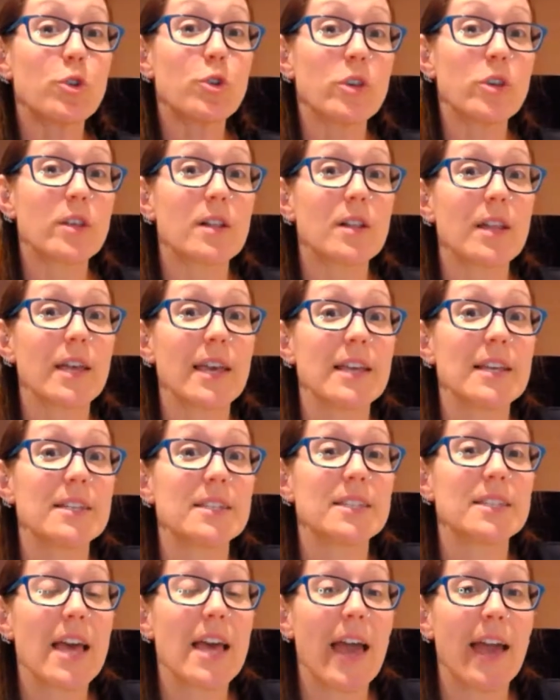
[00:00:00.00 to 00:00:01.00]
Hill
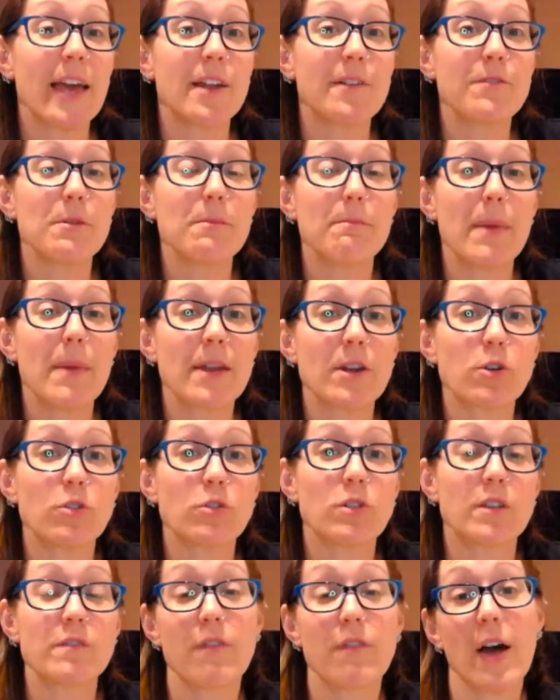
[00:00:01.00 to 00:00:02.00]
is the head of the
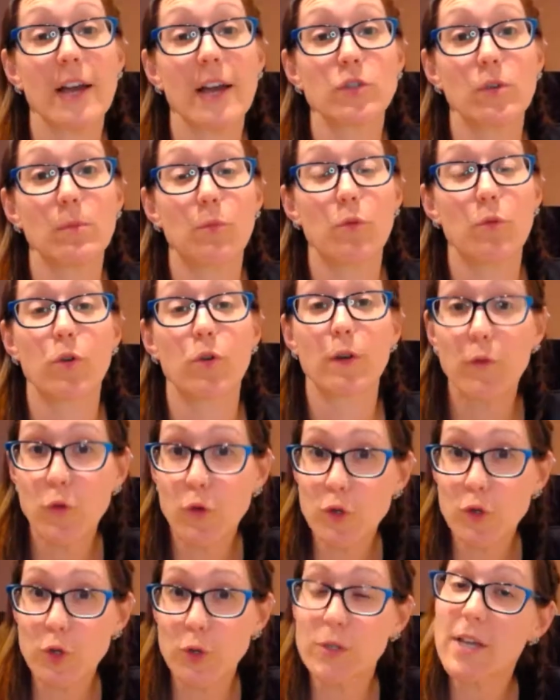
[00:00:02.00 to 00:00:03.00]
medical advisory board
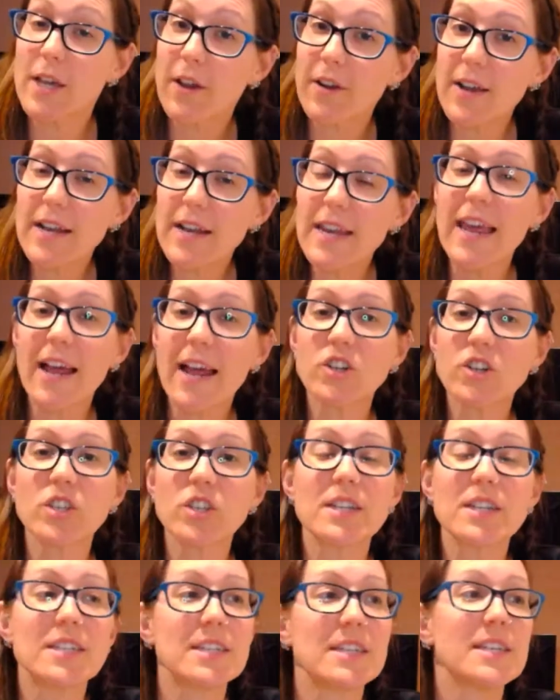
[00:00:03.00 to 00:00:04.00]
for doTERRA, and he
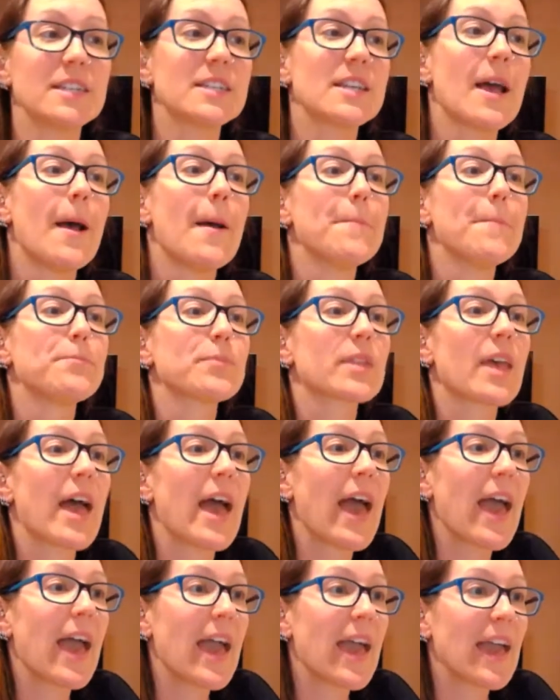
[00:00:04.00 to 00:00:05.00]
actually did
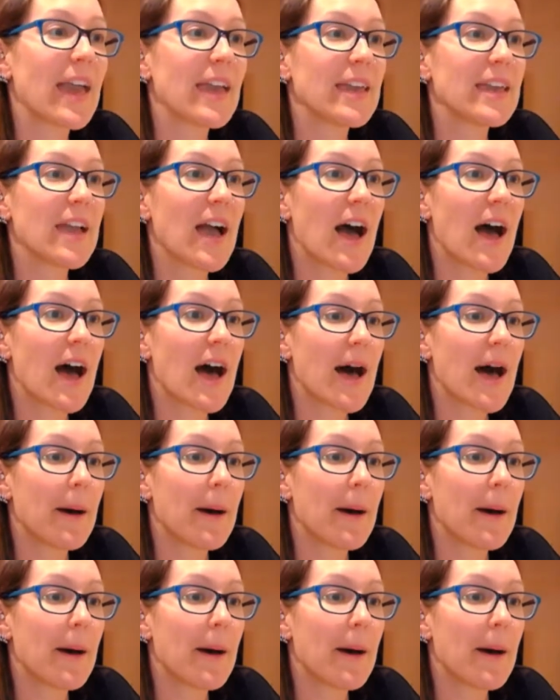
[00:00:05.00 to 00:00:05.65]
a